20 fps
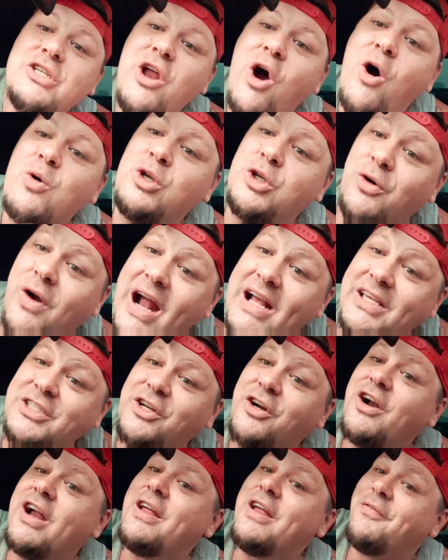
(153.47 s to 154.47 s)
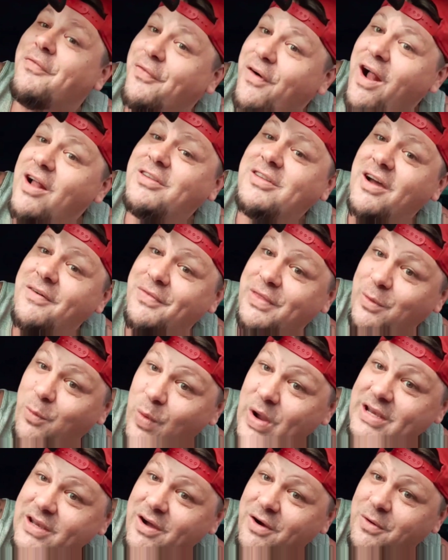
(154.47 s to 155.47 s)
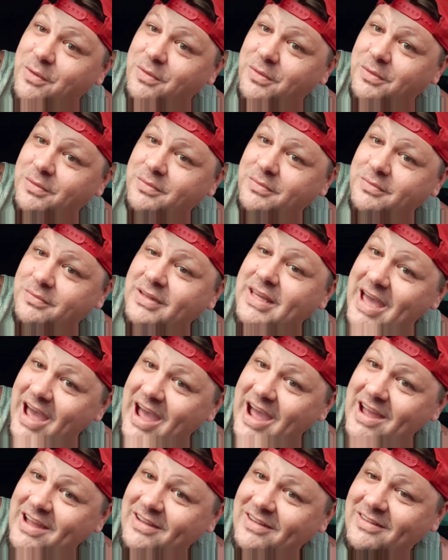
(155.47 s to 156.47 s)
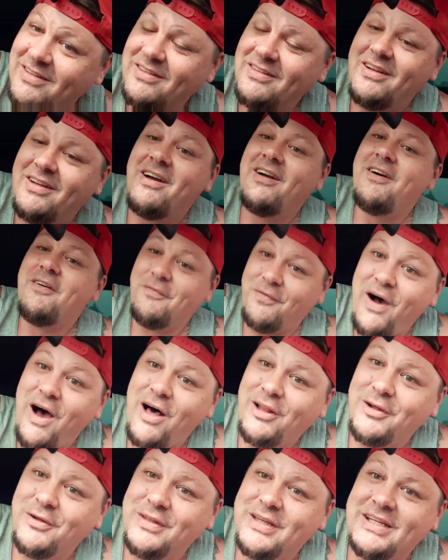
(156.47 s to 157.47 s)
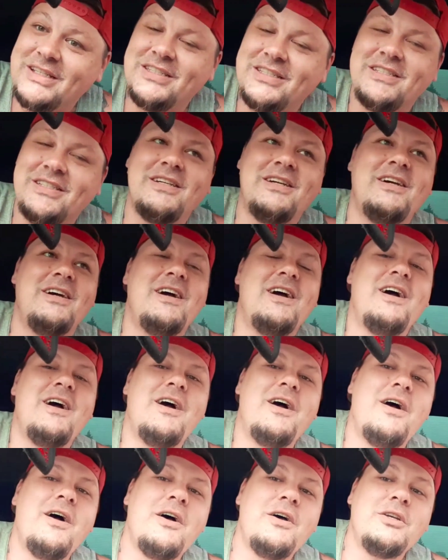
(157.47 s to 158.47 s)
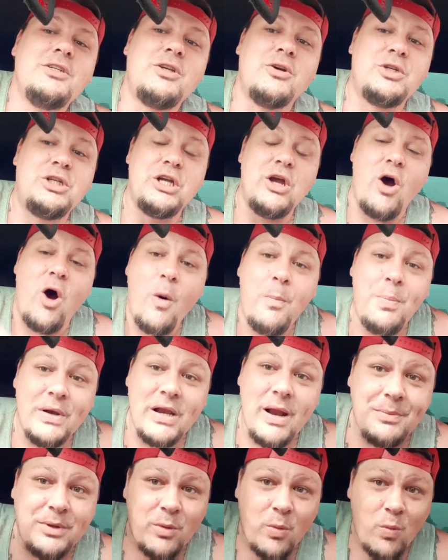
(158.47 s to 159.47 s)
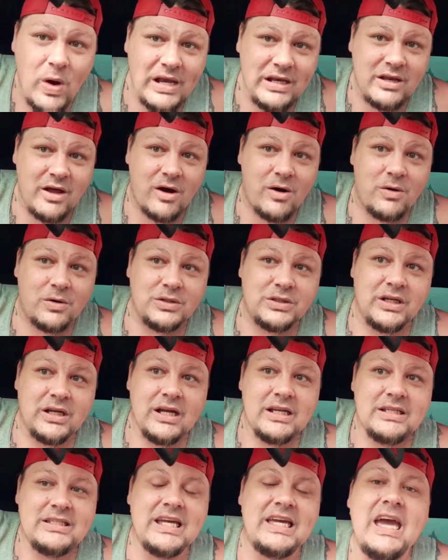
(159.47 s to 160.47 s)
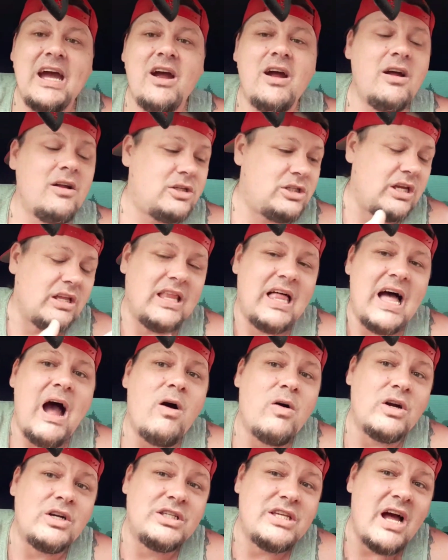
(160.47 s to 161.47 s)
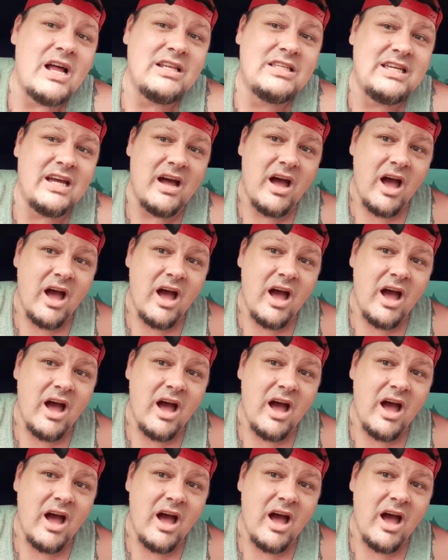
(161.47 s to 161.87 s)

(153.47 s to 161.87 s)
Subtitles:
dresser in front of the window. Okay? Follow this. So she opened up the windows to allow her son to